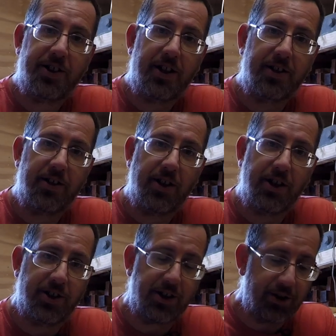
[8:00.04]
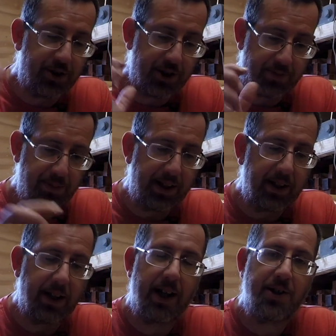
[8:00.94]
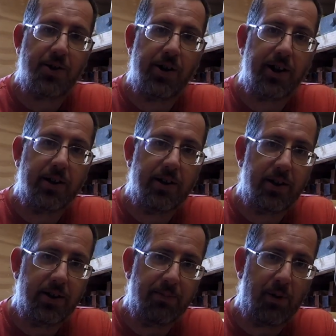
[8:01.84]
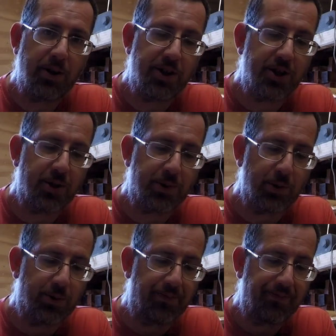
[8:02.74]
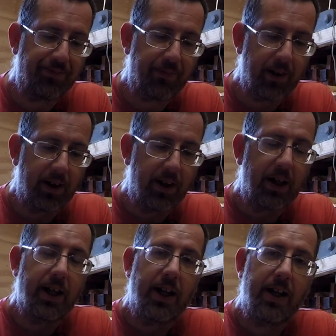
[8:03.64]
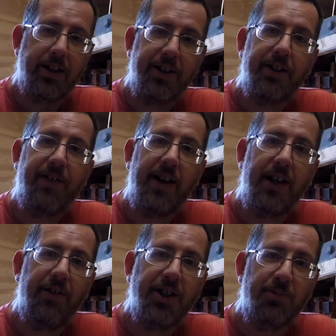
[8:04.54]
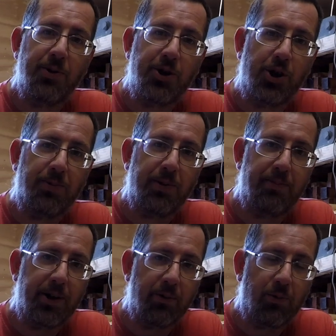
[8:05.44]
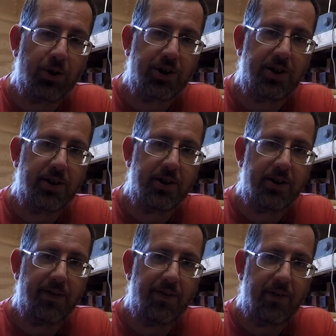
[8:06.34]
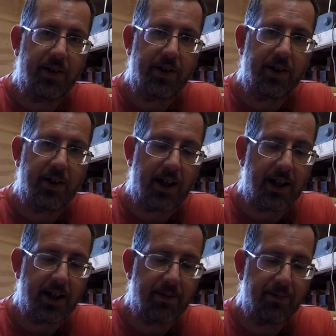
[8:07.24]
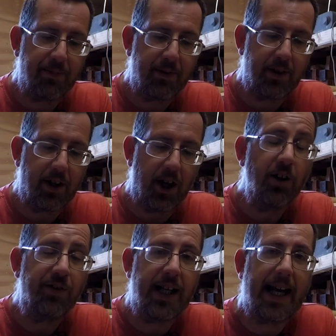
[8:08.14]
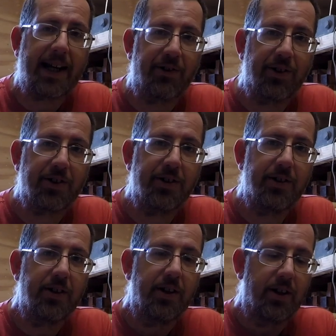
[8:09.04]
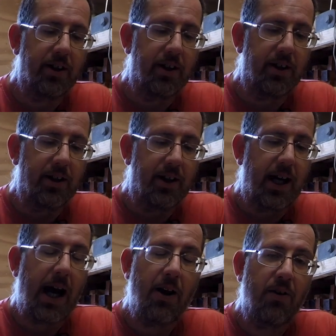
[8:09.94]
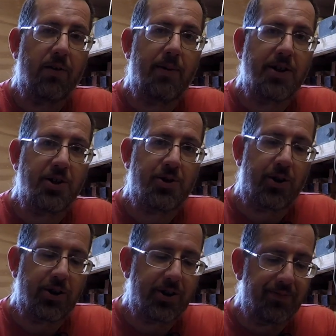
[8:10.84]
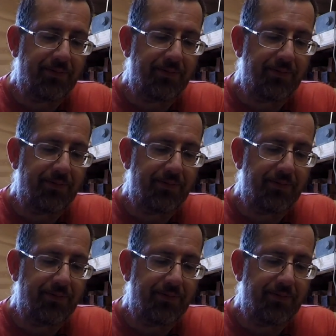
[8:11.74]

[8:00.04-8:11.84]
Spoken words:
started I used to use just me electronic mitre chop saw, and it did a fairly reasonable job, but it wasn't overly accurate however much you tried.